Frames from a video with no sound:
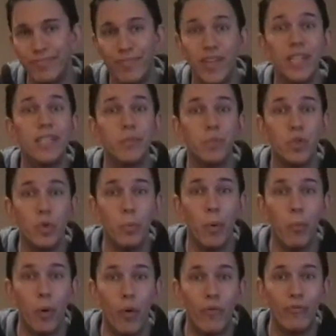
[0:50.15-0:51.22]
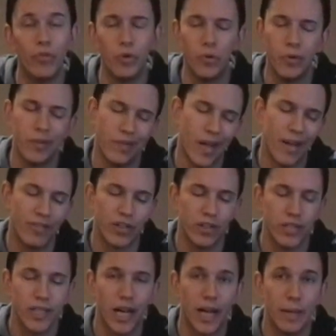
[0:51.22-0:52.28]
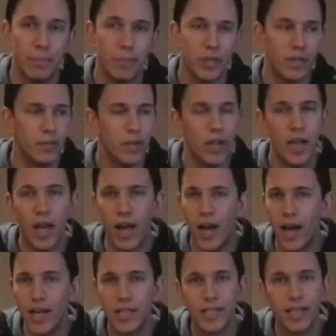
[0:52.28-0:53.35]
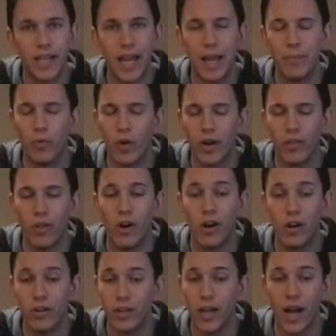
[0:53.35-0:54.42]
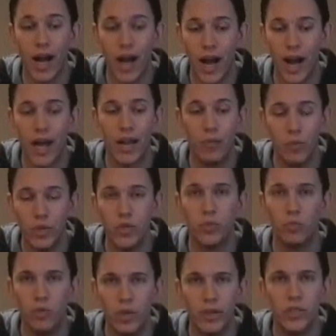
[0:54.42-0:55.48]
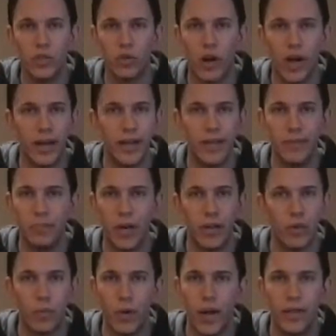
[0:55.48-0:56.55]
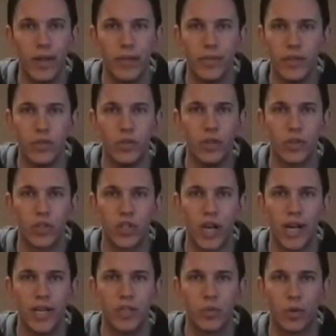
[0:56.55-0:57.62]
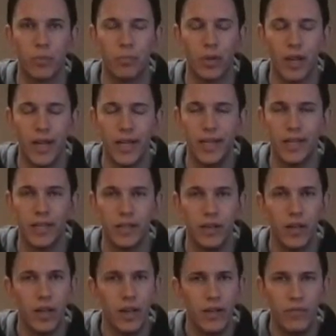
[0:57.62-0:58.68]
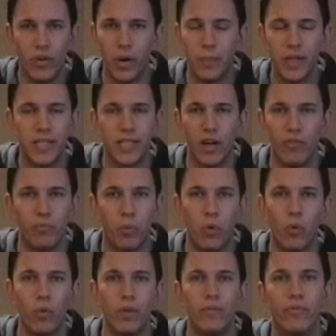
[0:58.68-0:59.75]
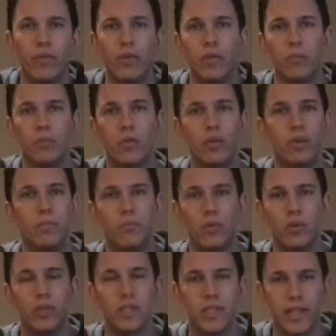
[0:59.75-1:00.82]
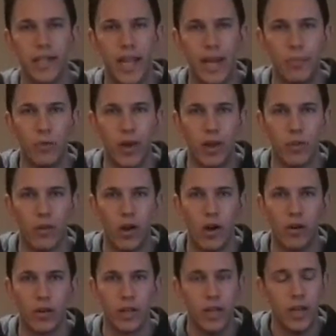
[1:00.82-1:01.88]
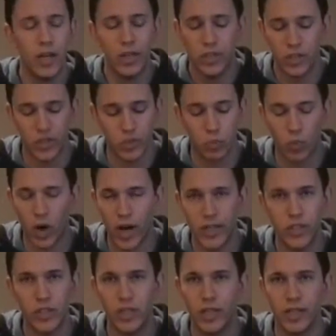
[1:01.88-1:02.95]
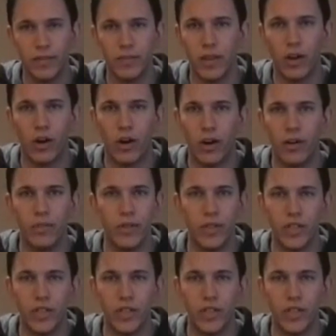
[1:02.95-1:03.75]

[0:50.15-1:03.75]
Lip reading: eat some Super Bowl food and have a good time. But as the game went along, I was really drawn in by the way that the New York Giants were playing and felt myself pulling for them more and more as the game went along. Just watching the heart and the